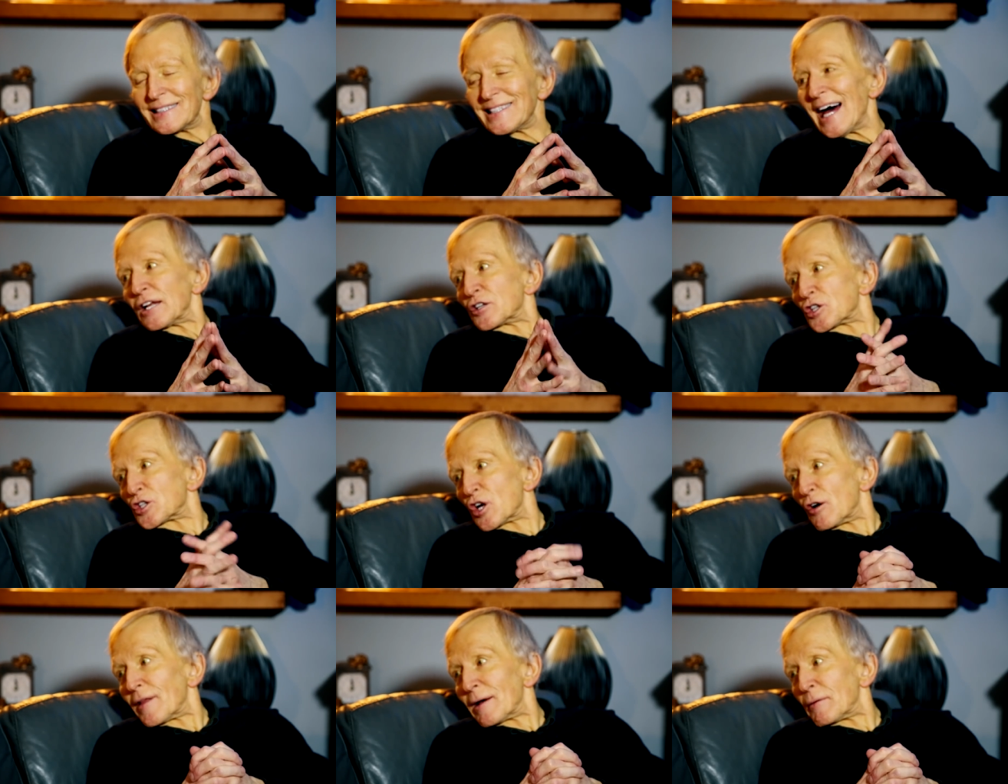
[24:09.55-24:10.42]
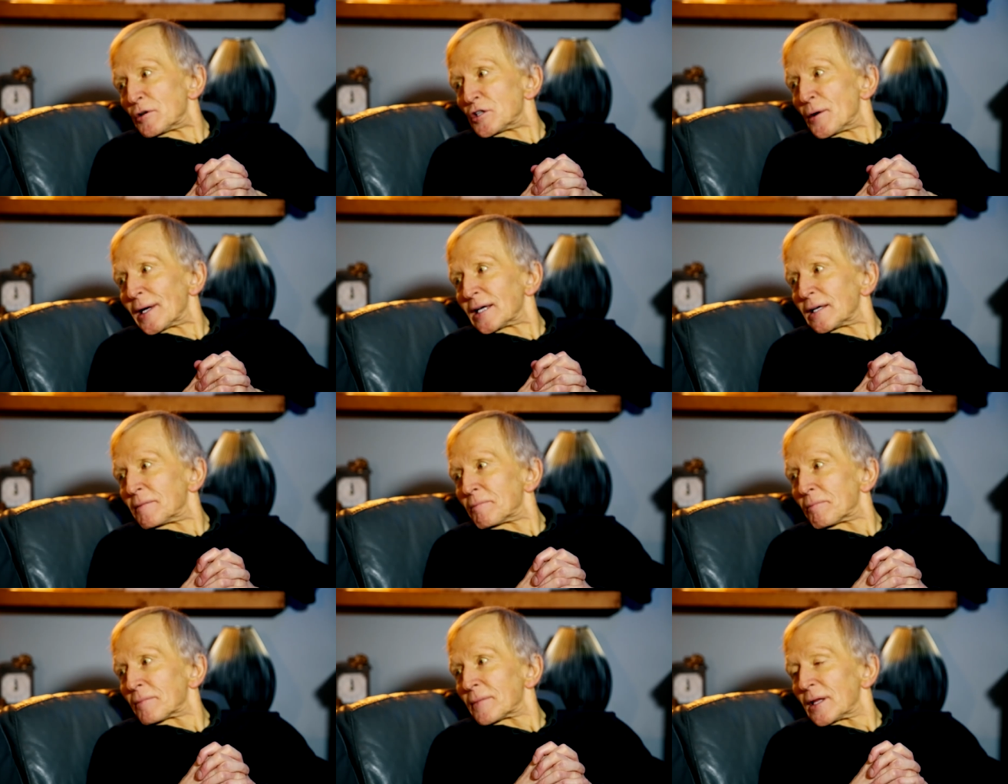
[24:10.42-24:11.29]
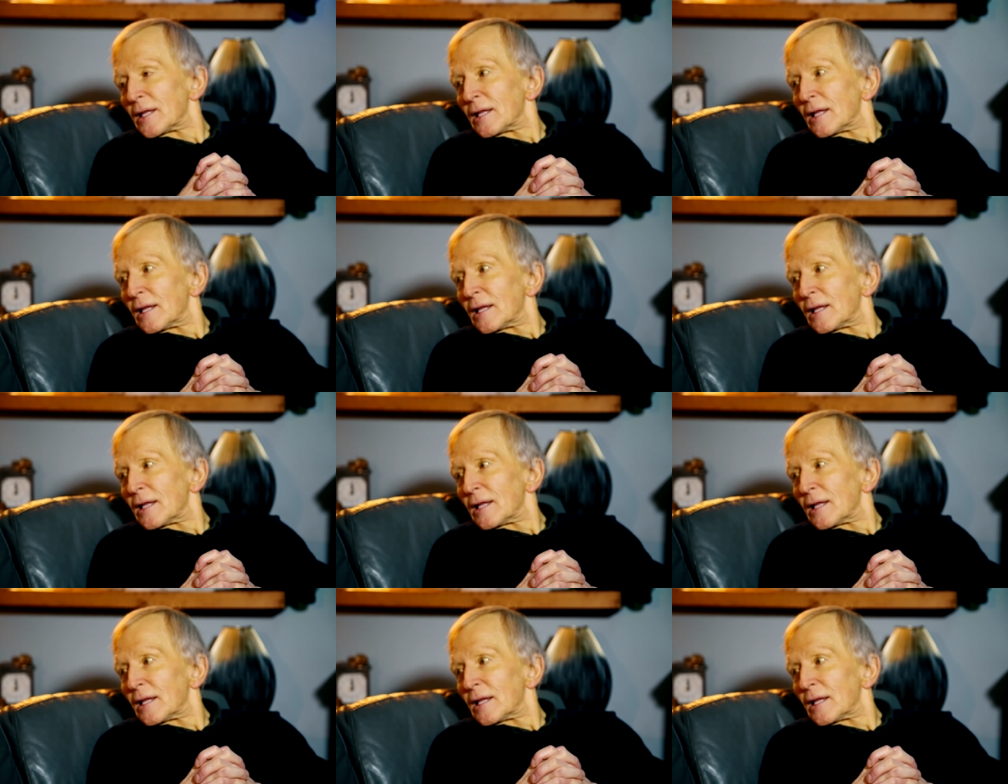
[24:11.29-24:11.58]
talent show they were doing. Do